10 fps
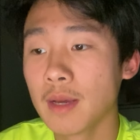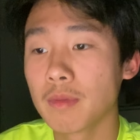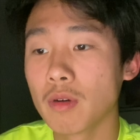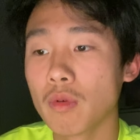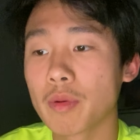
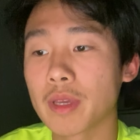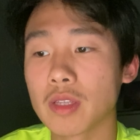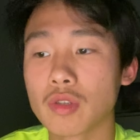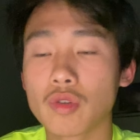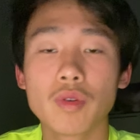But what we
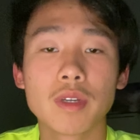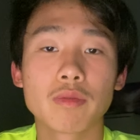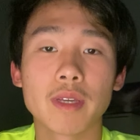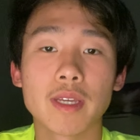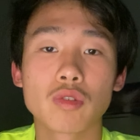can do is
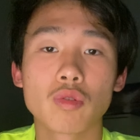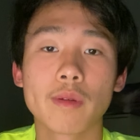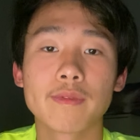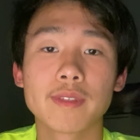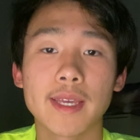we can sort
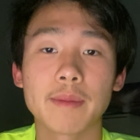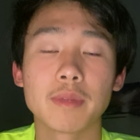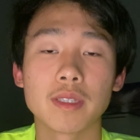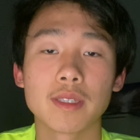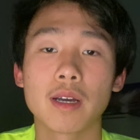of
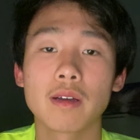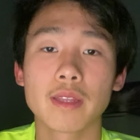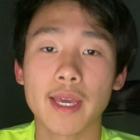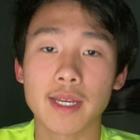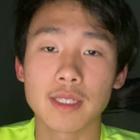dampen down
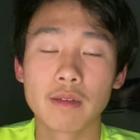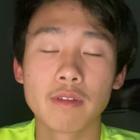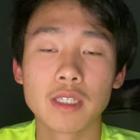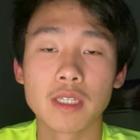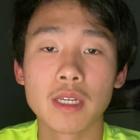the
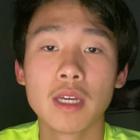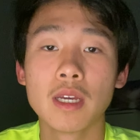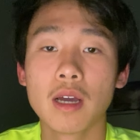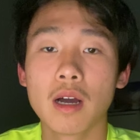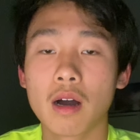activity
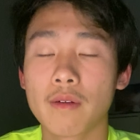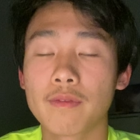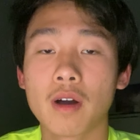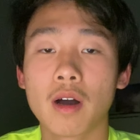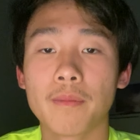
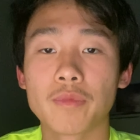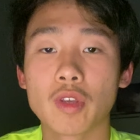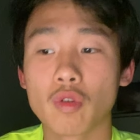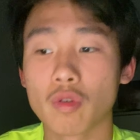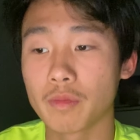of
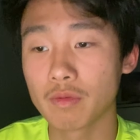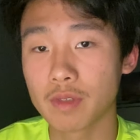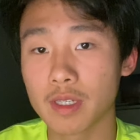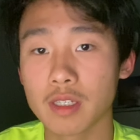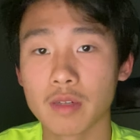your immune
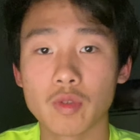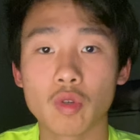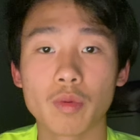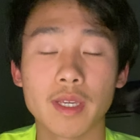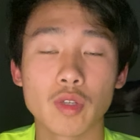system, so
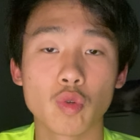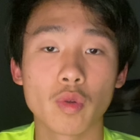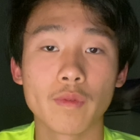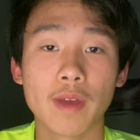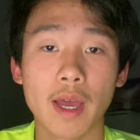we can sort
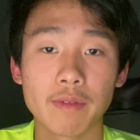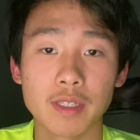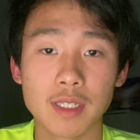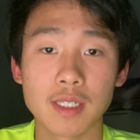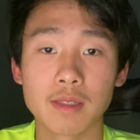of have a
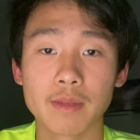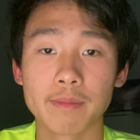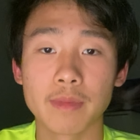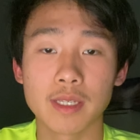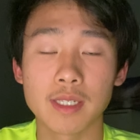
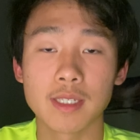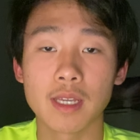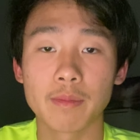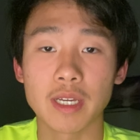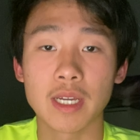
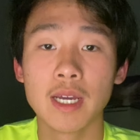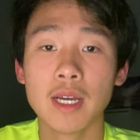systemic